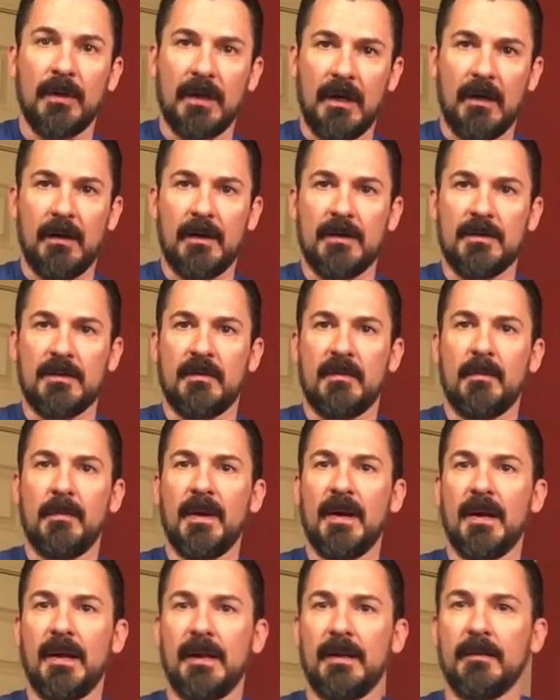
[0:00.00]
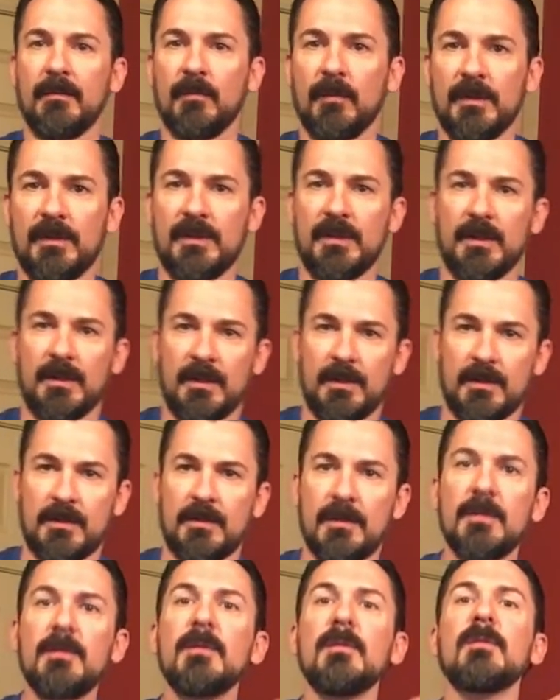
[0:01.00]
areas of the body, which
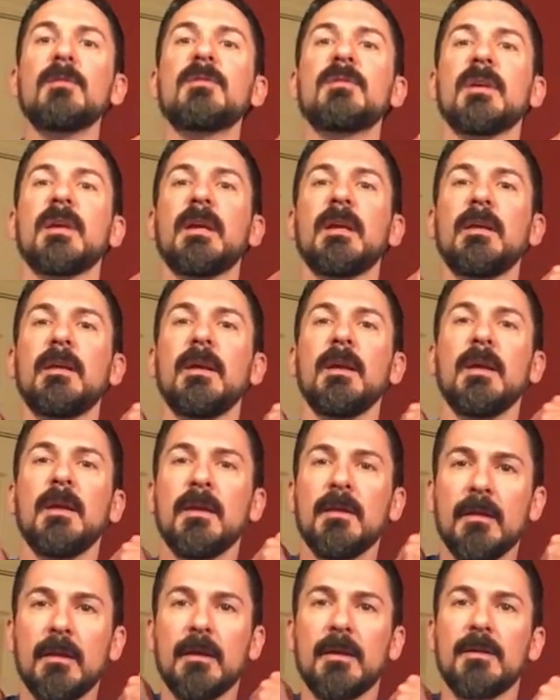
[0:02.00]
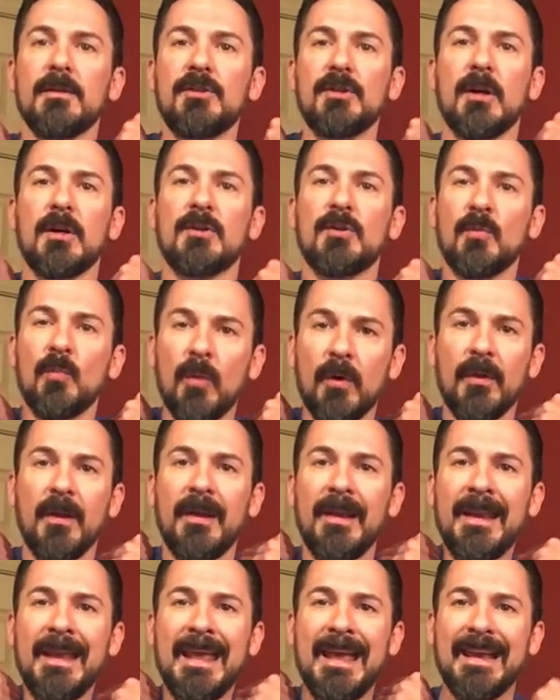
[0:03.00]
is to say the junction where the
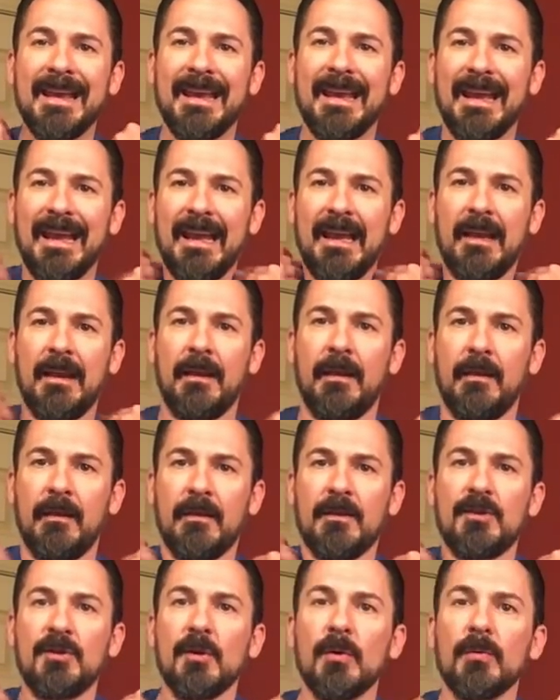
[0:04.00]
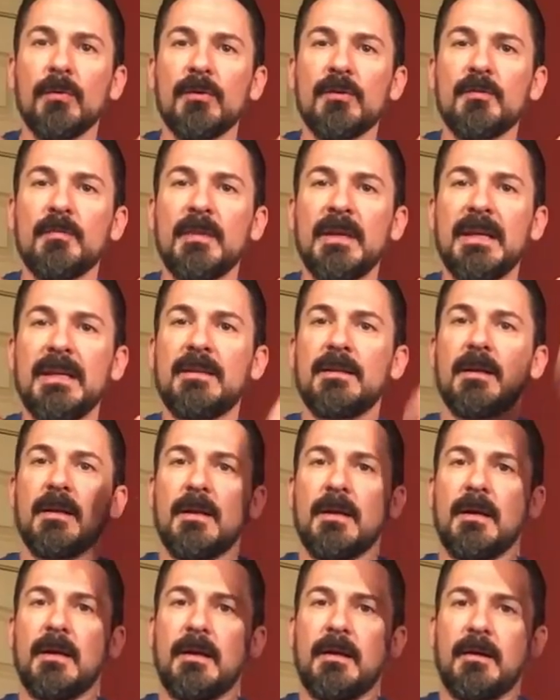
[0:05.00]
neck and the shoulders meet,
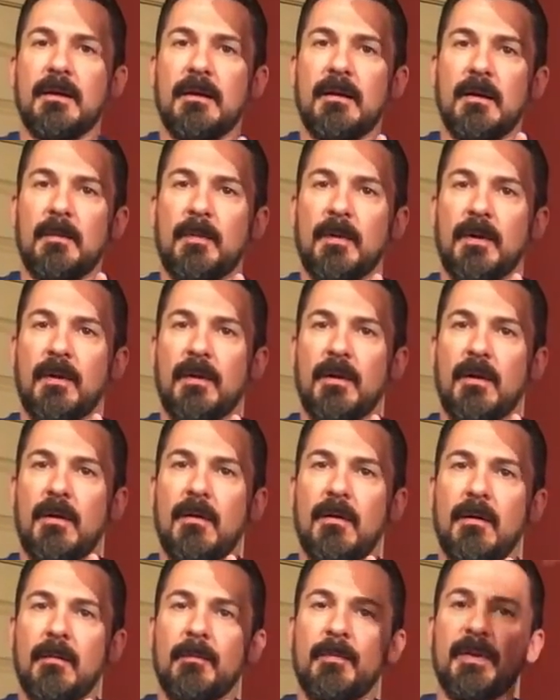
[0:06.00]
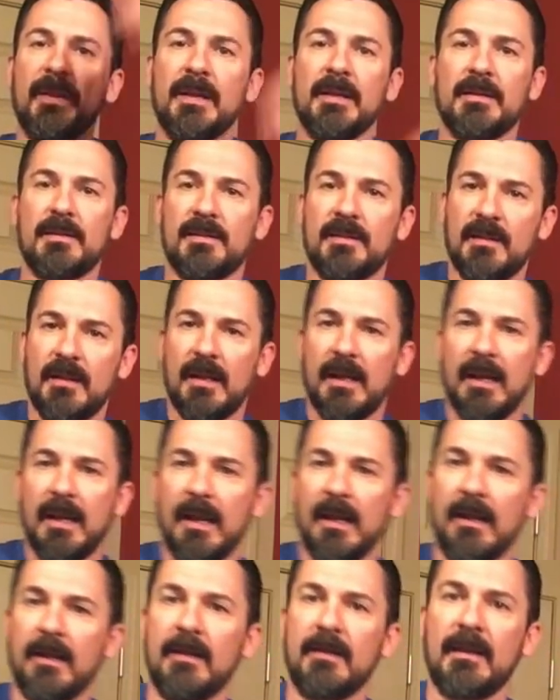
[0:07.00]
up under the armpits,
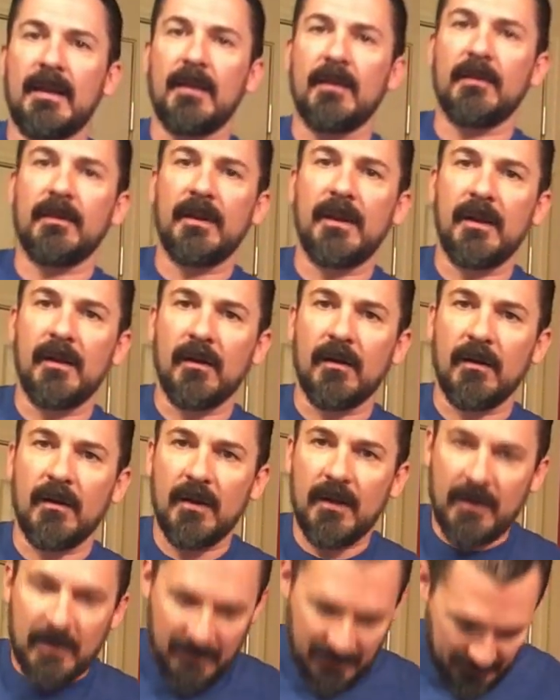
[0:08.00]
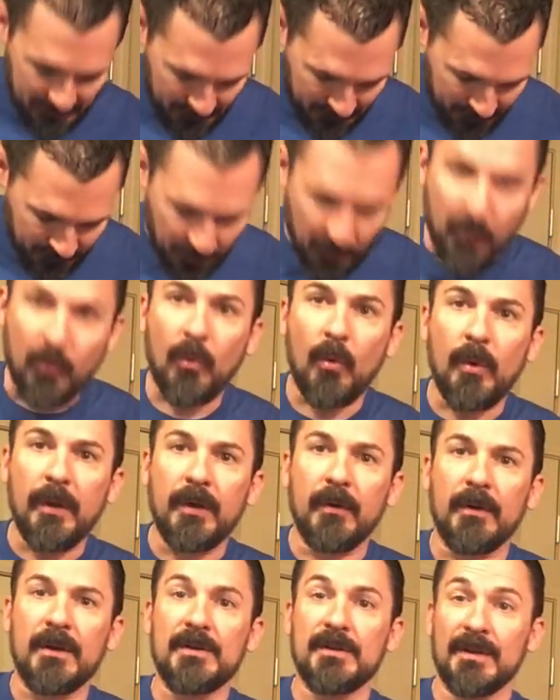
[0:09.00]
and down here in the groin
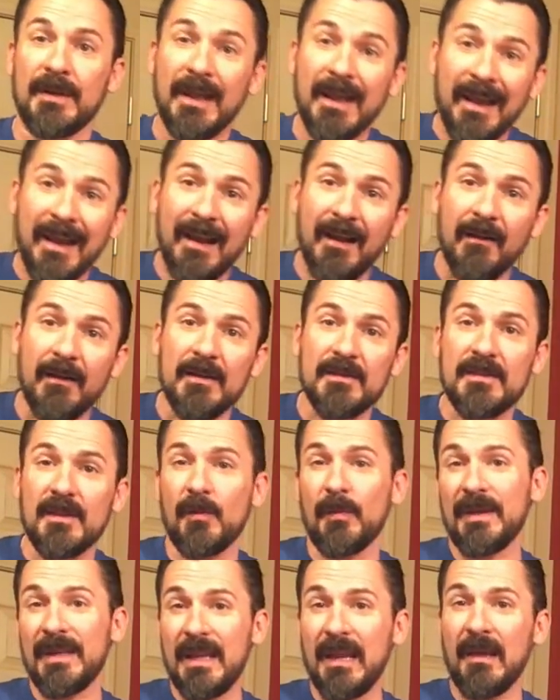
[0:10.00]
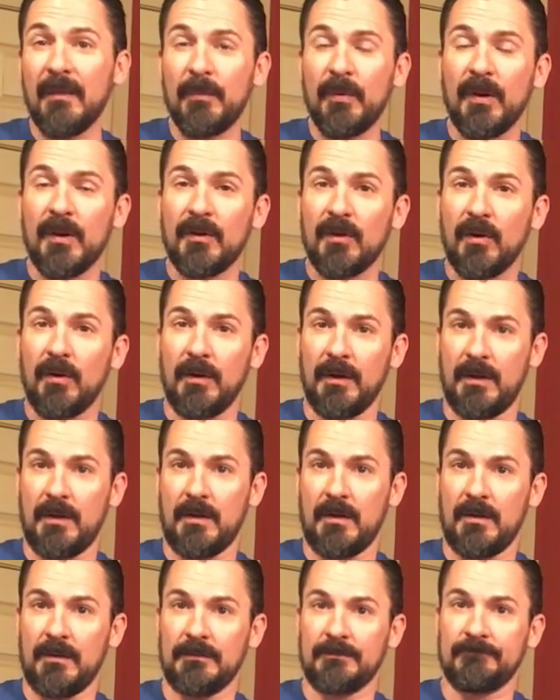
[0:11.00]
region. Areas that we can't put a tourniquet
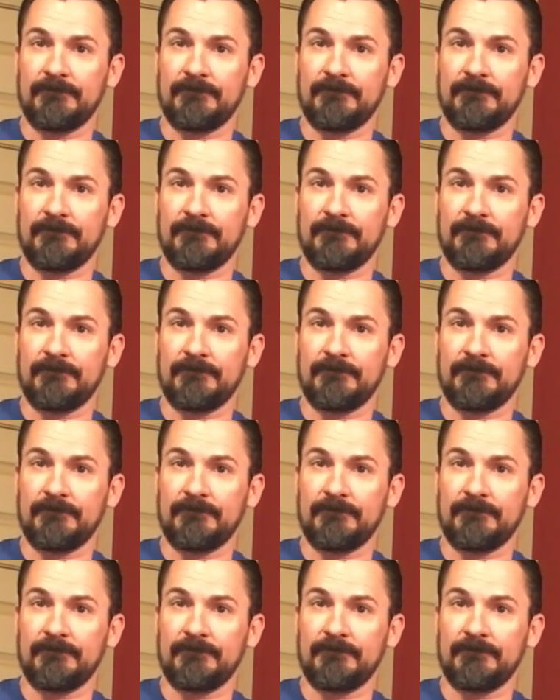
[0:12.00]
on.